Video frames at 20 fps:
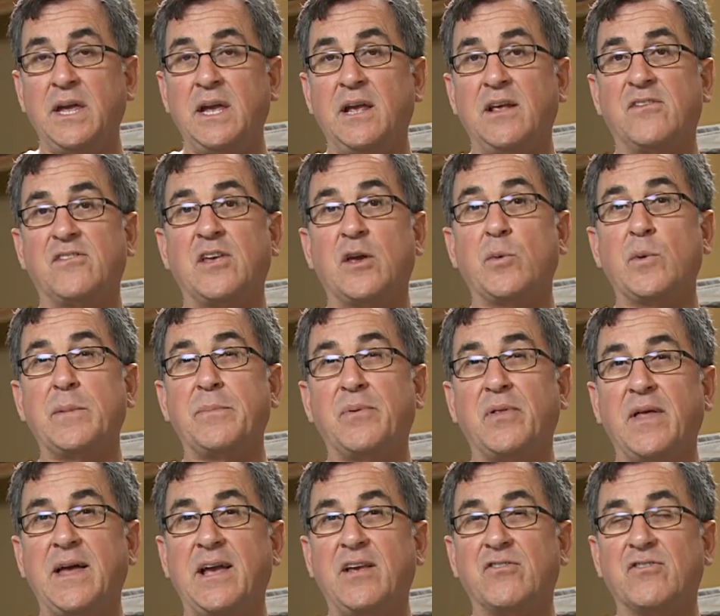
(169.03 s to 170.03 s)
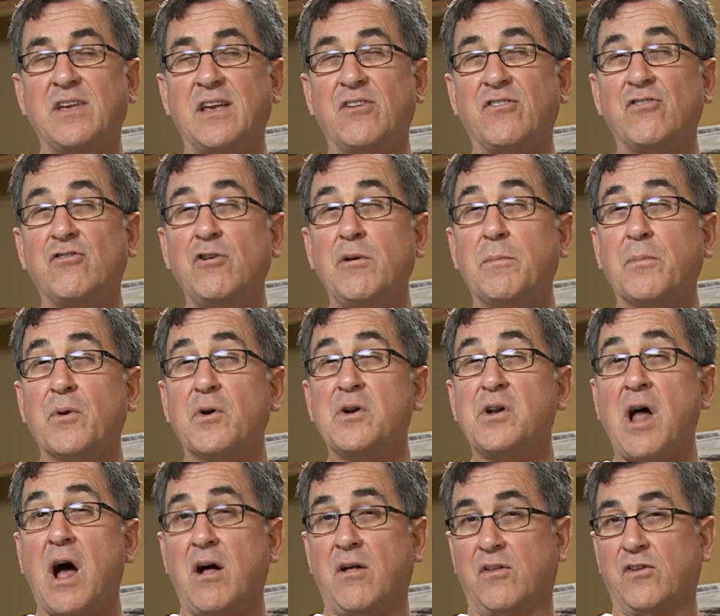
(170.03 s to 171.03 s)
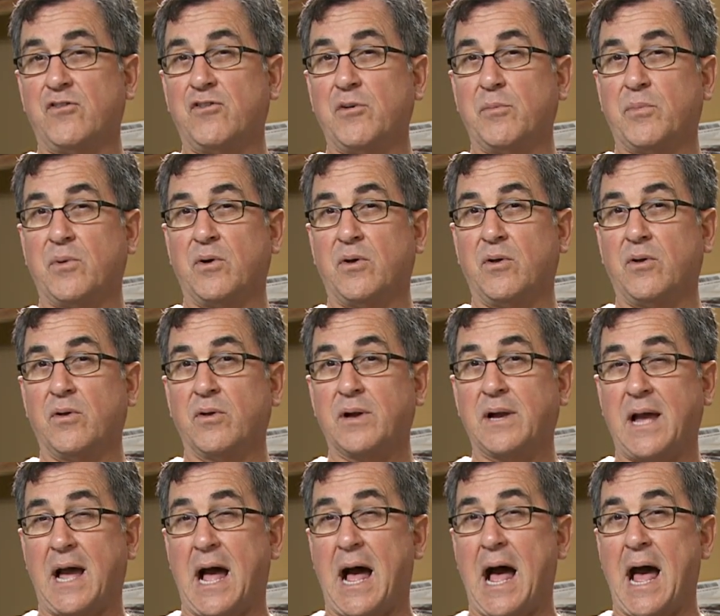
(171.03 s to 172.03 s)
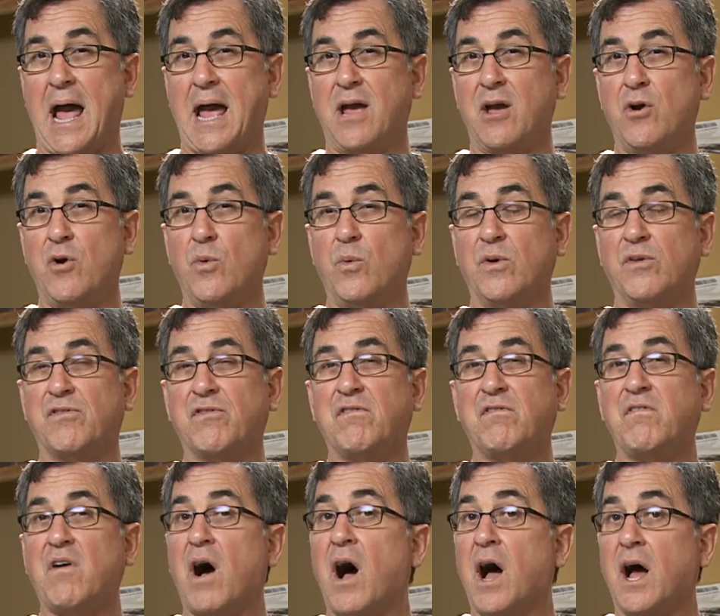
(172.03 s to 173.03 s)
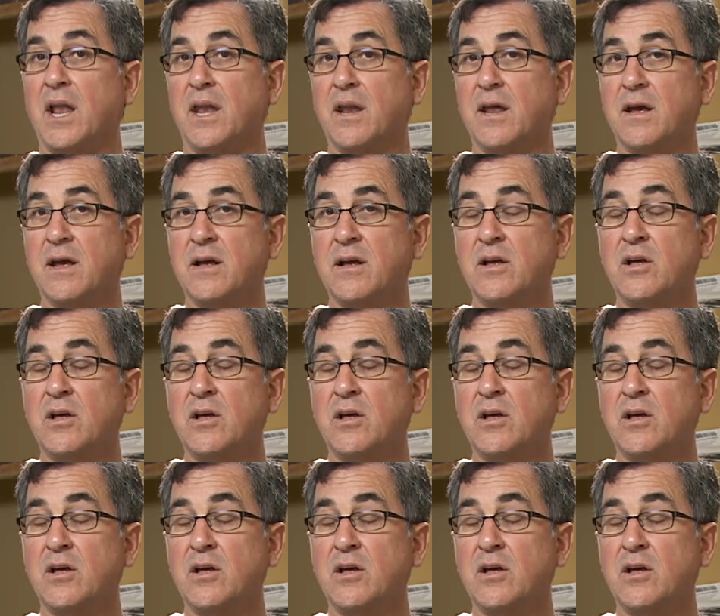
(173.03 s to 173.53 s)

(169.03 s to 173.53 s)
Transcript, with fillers: is they replaced a super knowledgeable guy who was fun